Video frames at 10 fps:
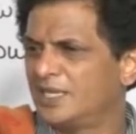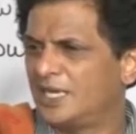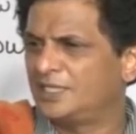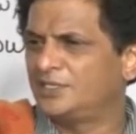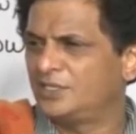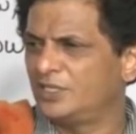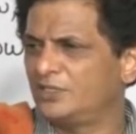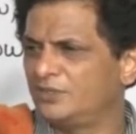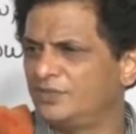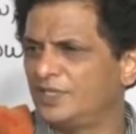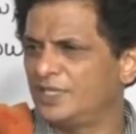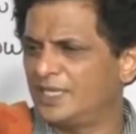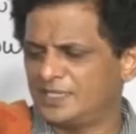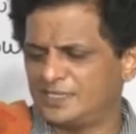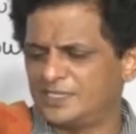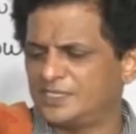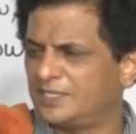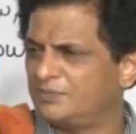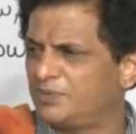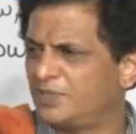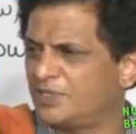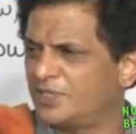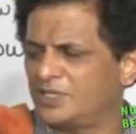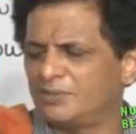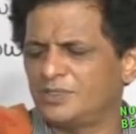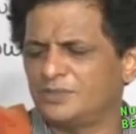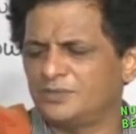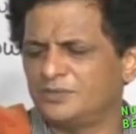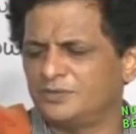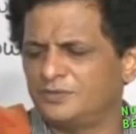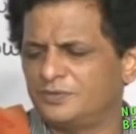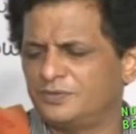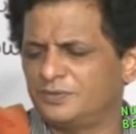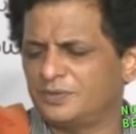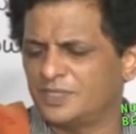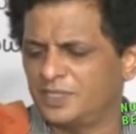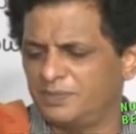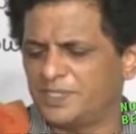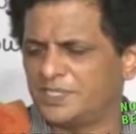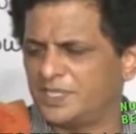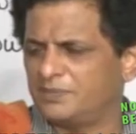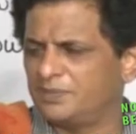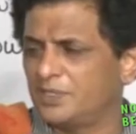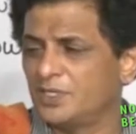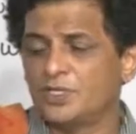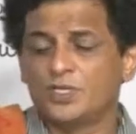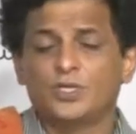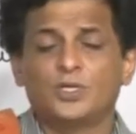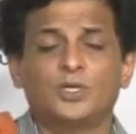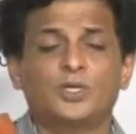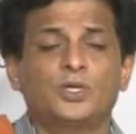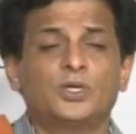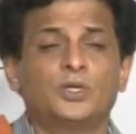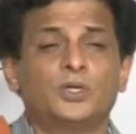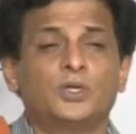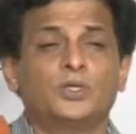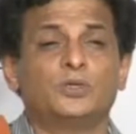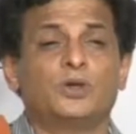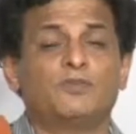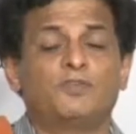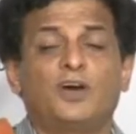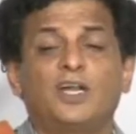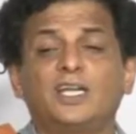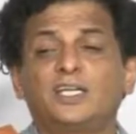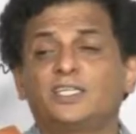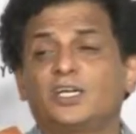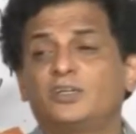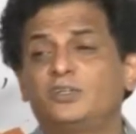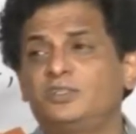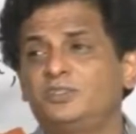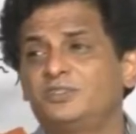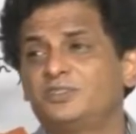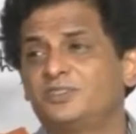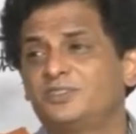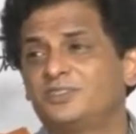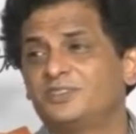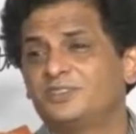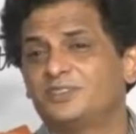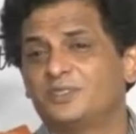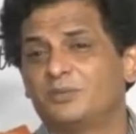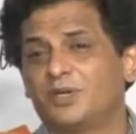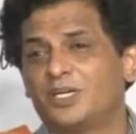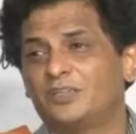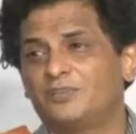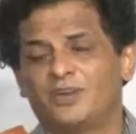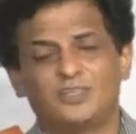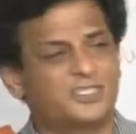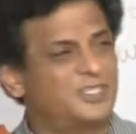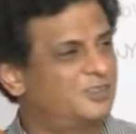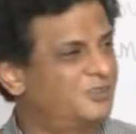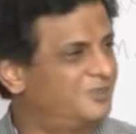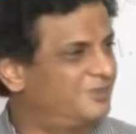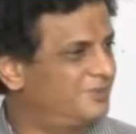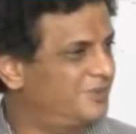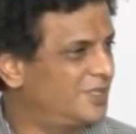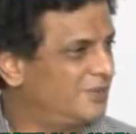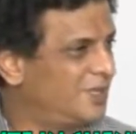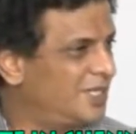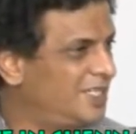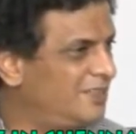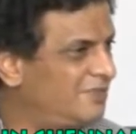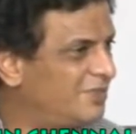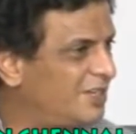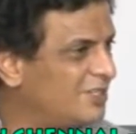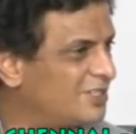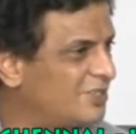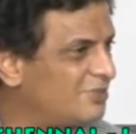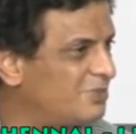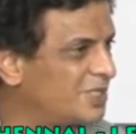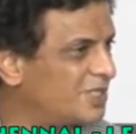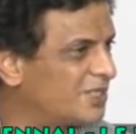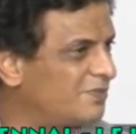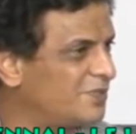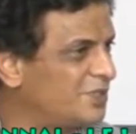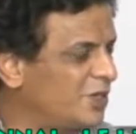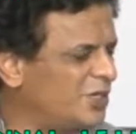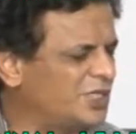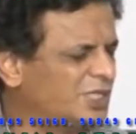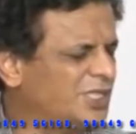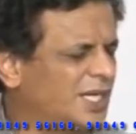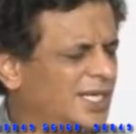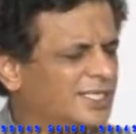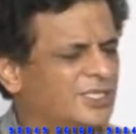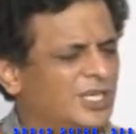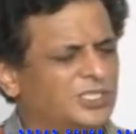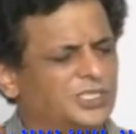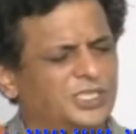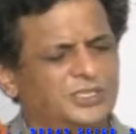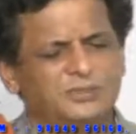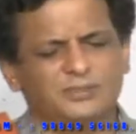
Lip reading: Until you feel next step, you are not able to keep a step. You are falling down, your body falls down. Your body falls down because of total exhaustion.